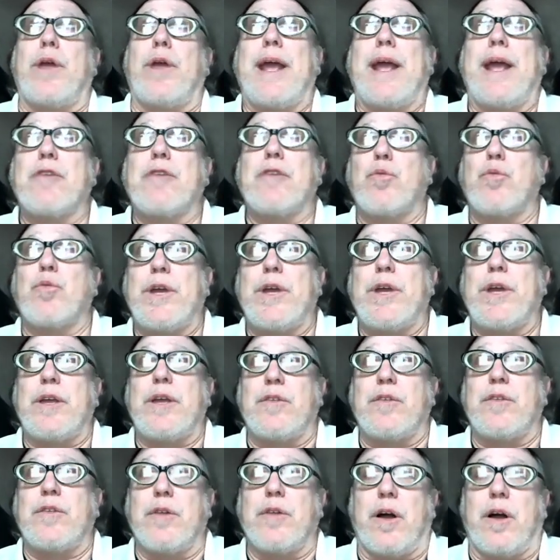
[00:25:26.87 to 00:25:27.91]
we
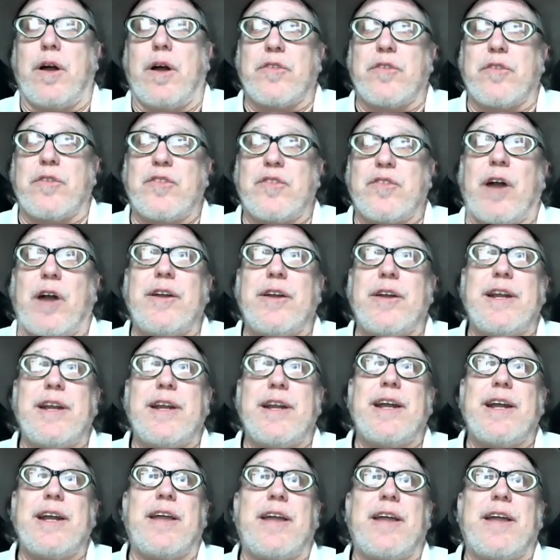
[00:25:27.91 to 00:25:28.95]
started
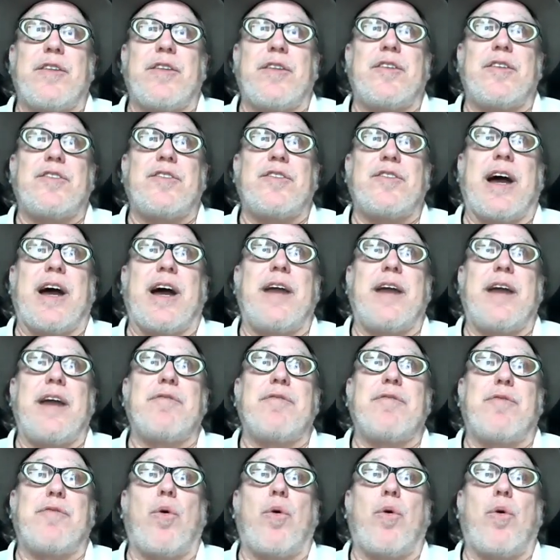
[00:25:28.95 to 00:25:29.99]
in on the design
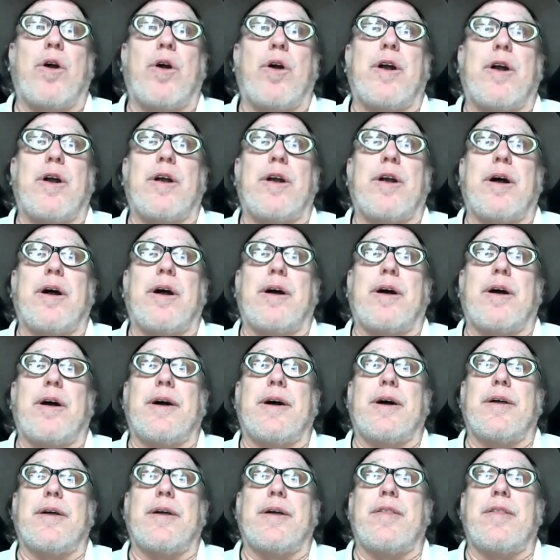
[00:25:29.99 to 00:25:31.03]
for
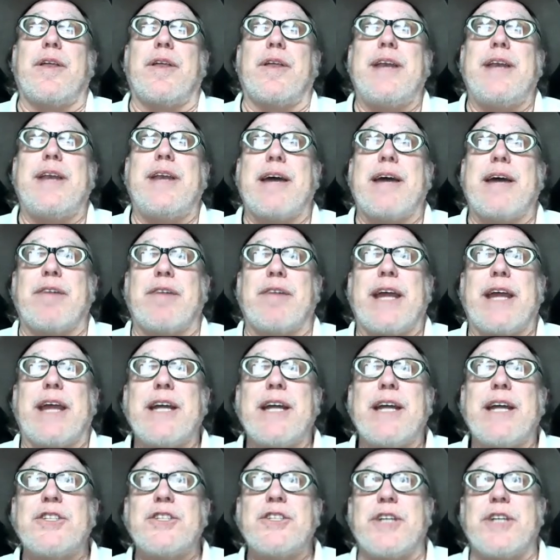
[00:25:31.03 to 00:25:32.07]
the
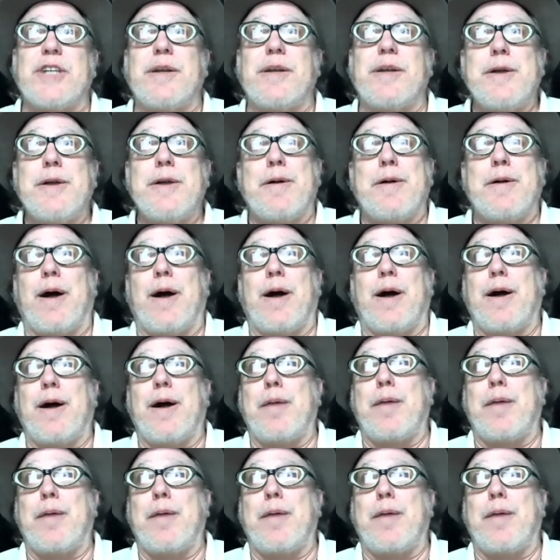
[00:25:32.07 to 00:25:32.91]
navigation, our